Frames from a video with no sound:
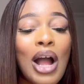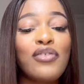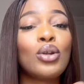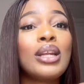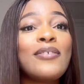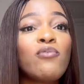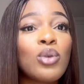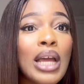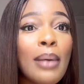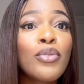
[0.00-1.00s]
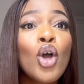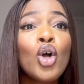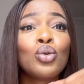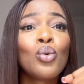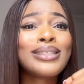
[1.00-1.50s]
You have to live with them,
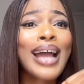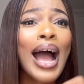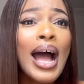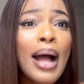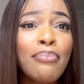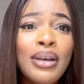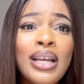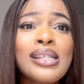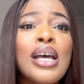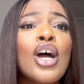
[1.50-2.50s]
know their habits,